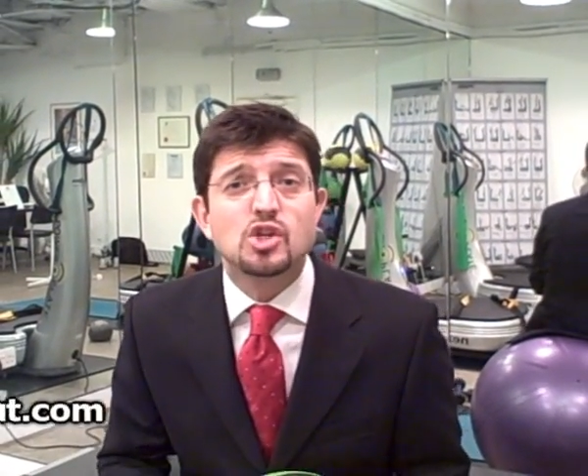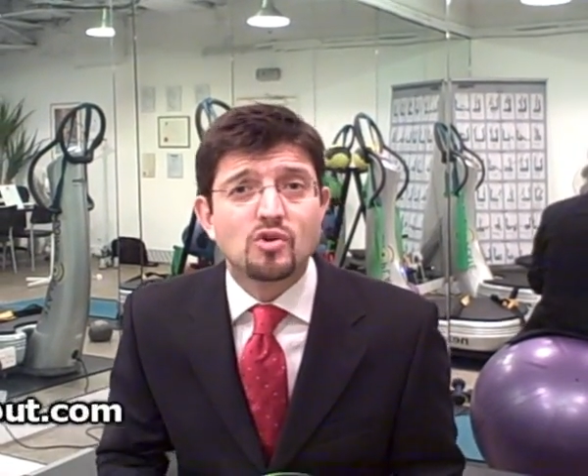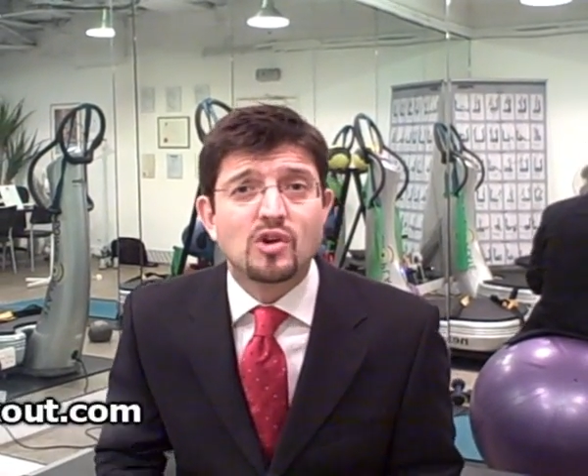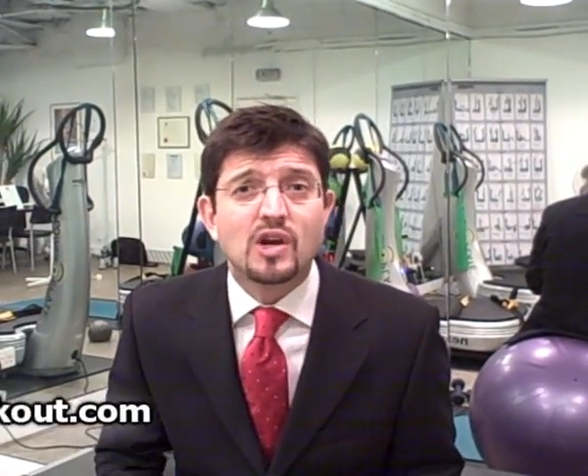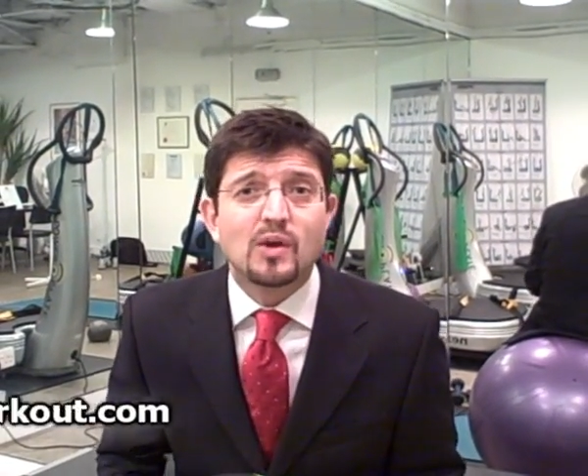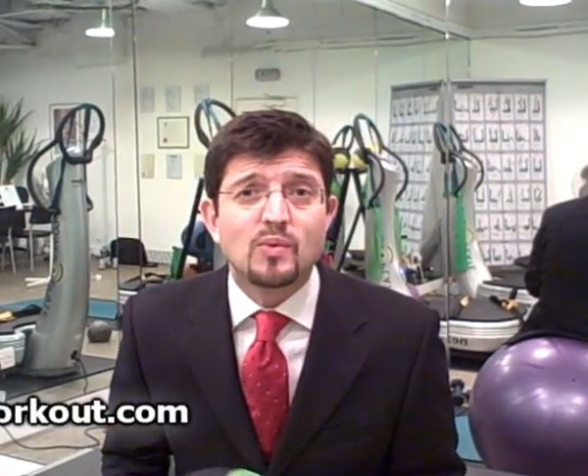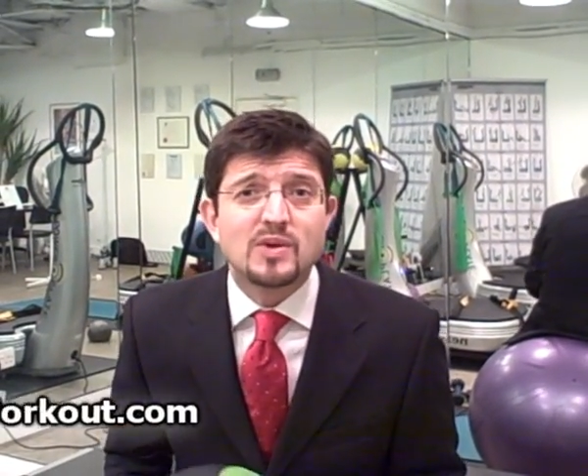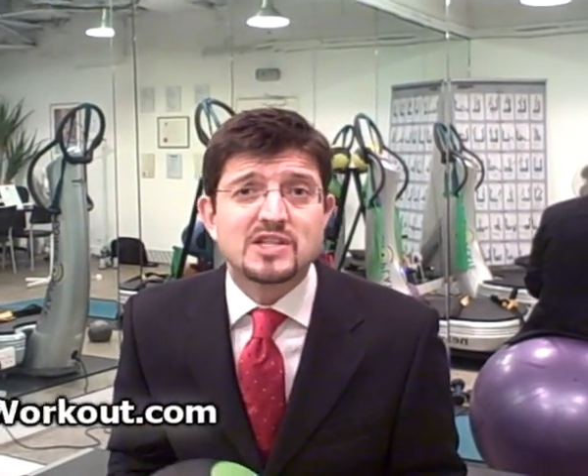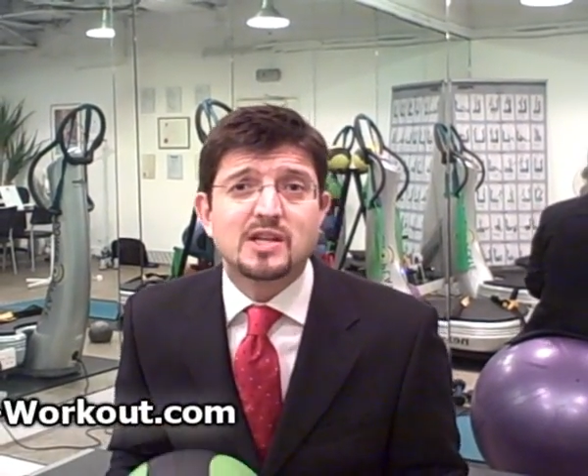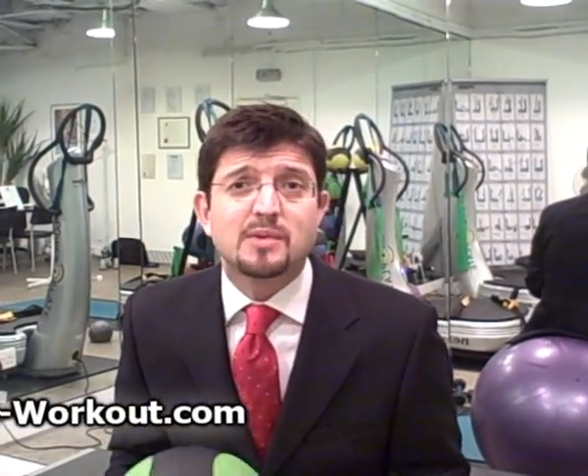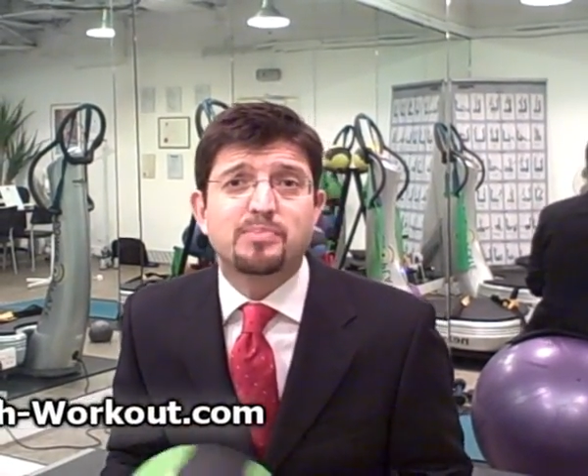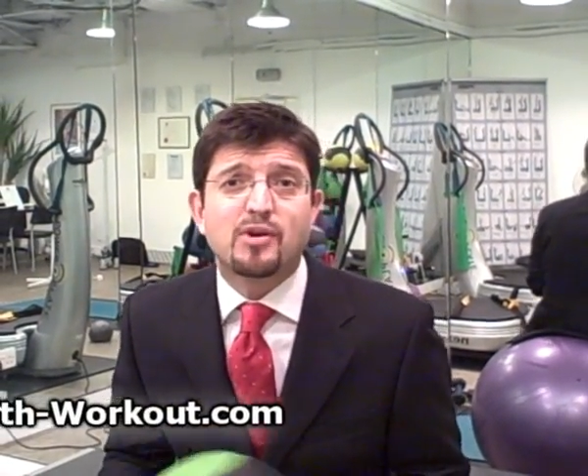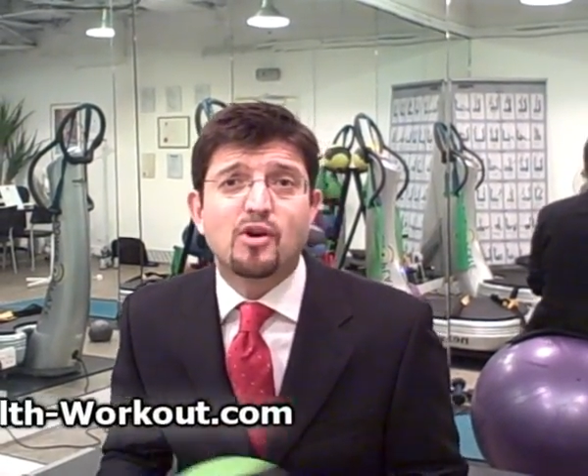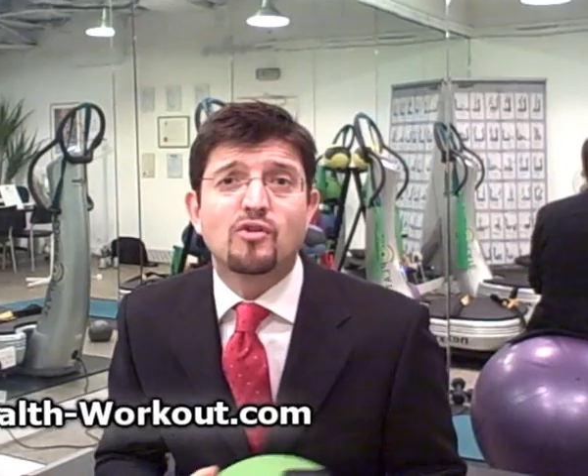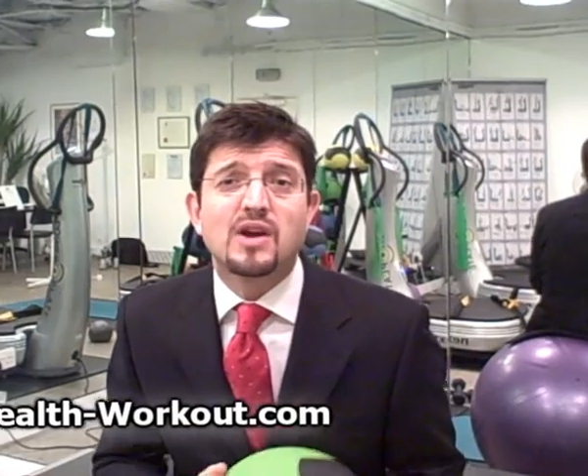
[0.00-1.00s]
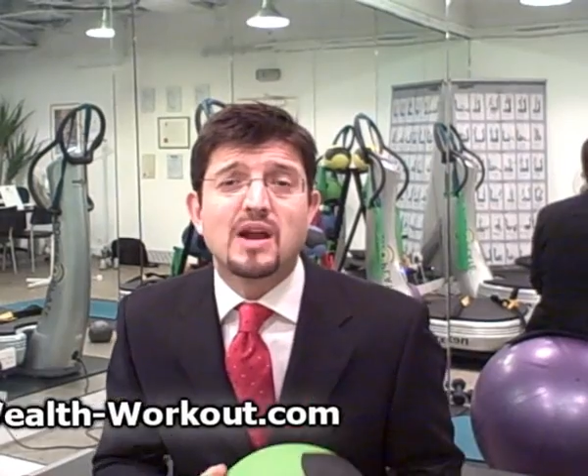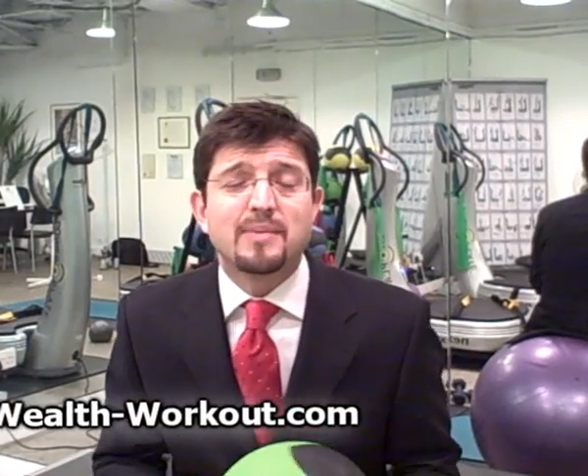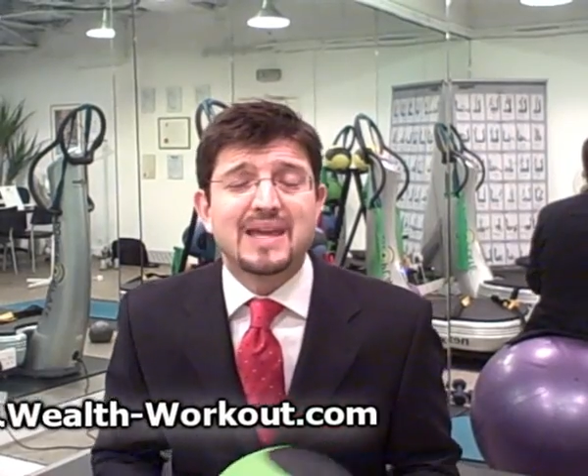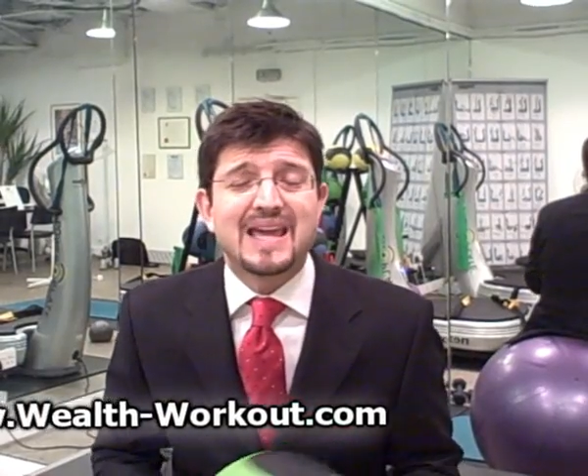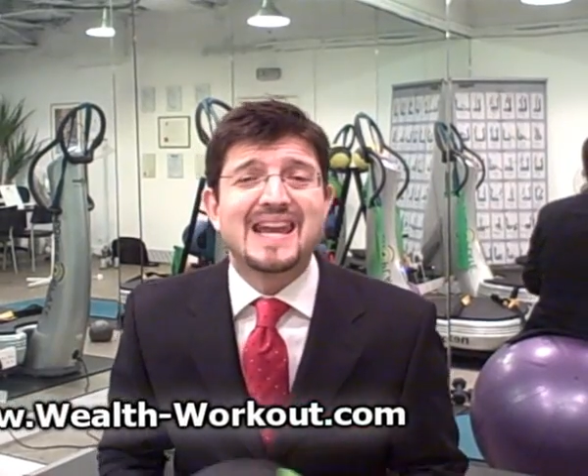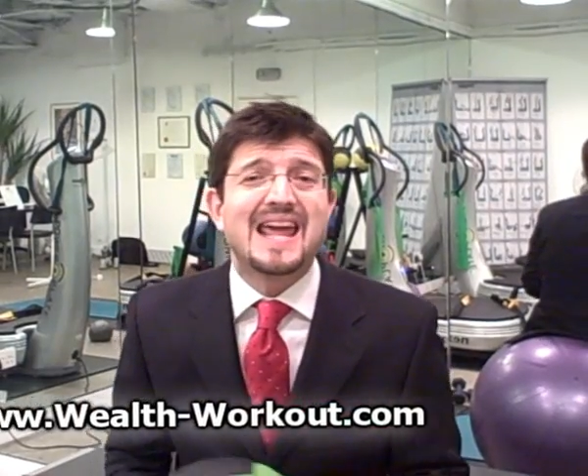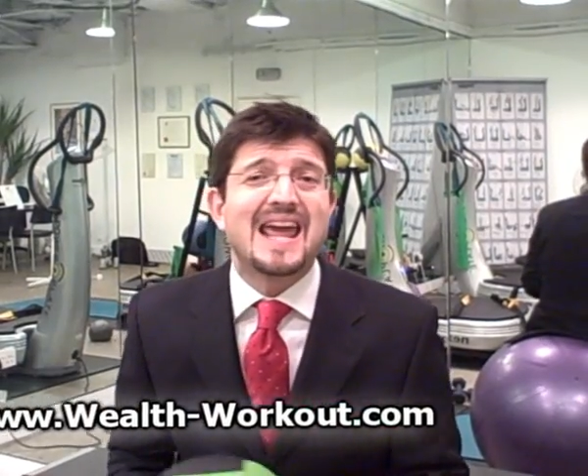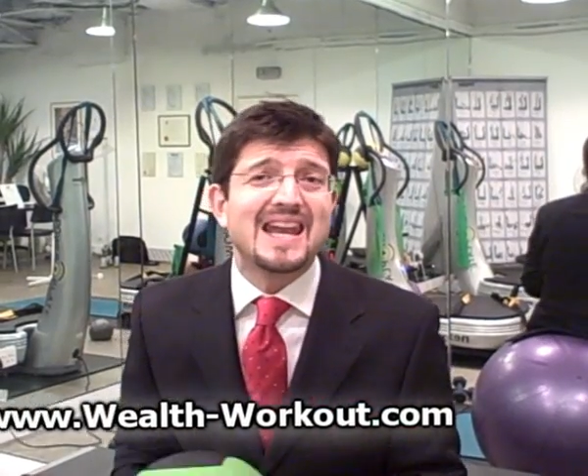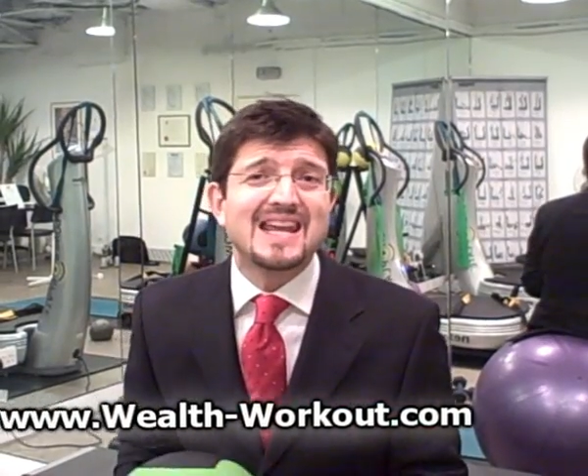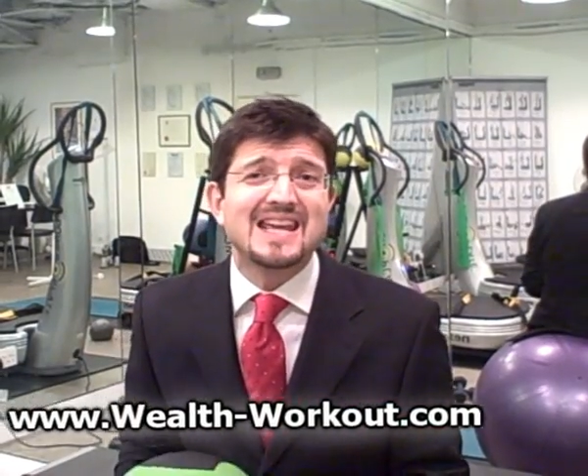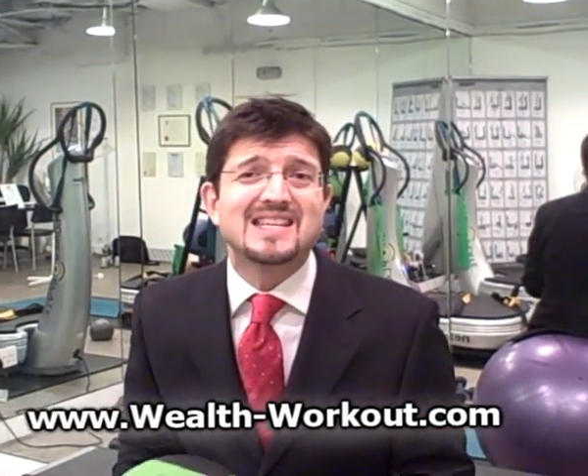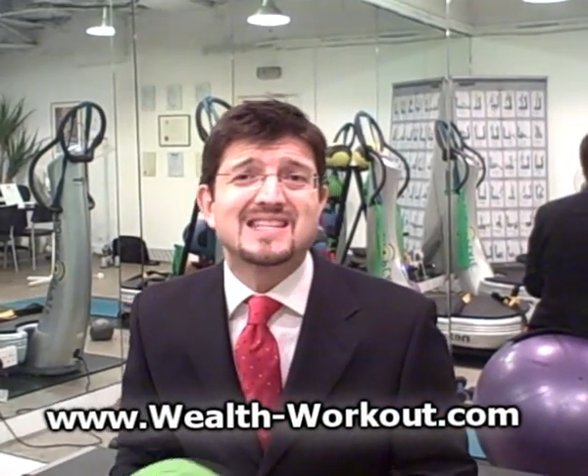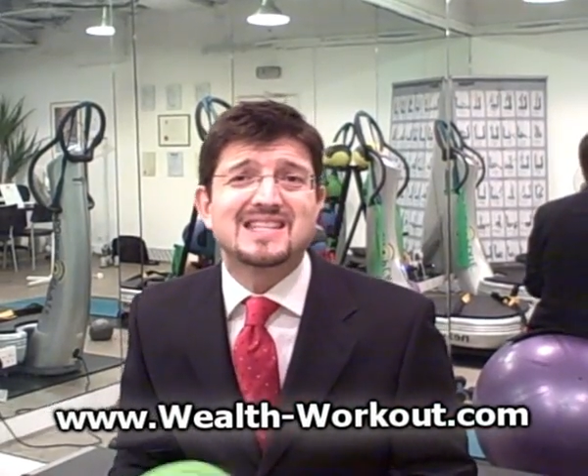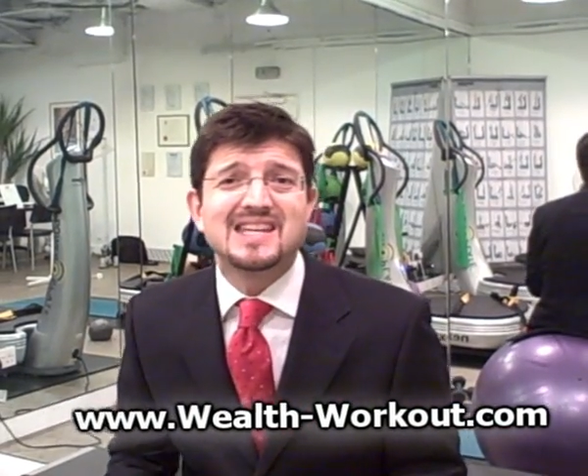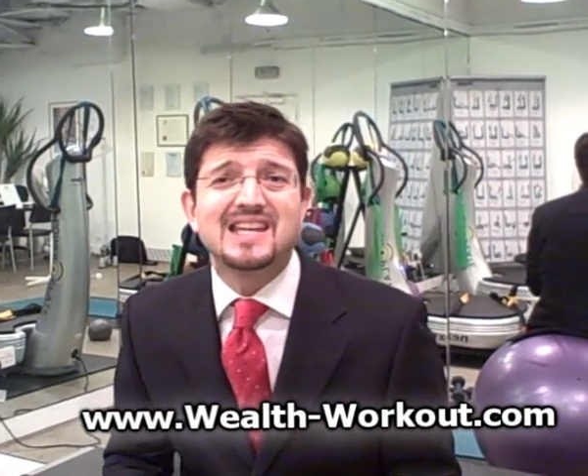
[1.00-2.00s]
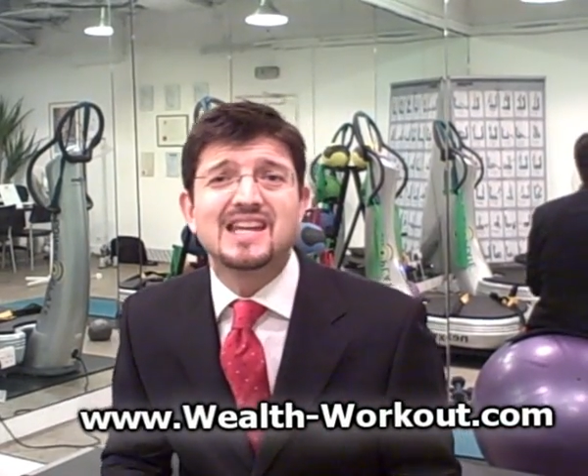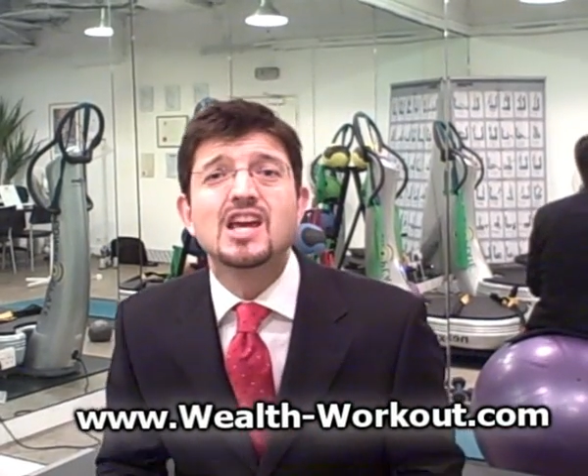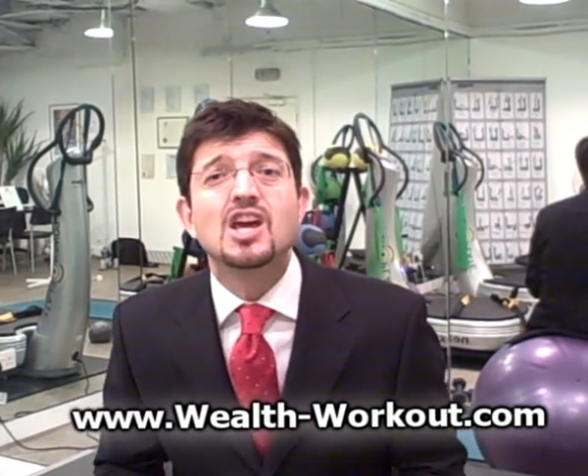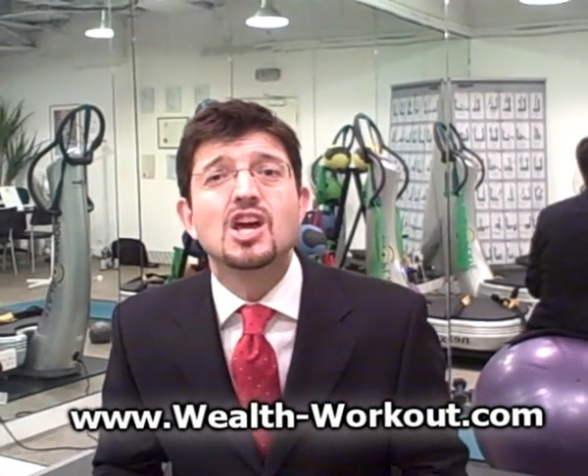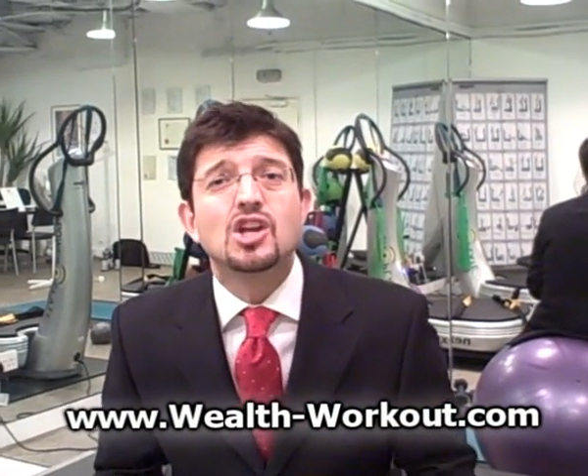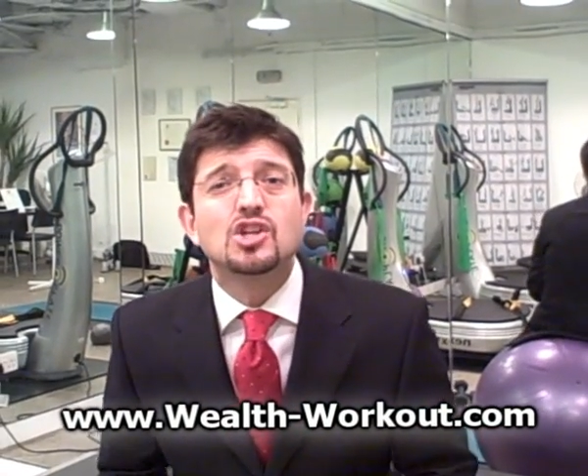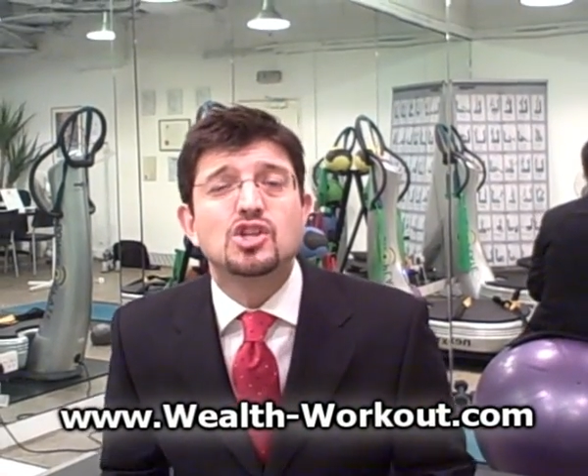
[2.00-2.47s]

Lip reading: Neuro-Linguistic Programming, and NAC,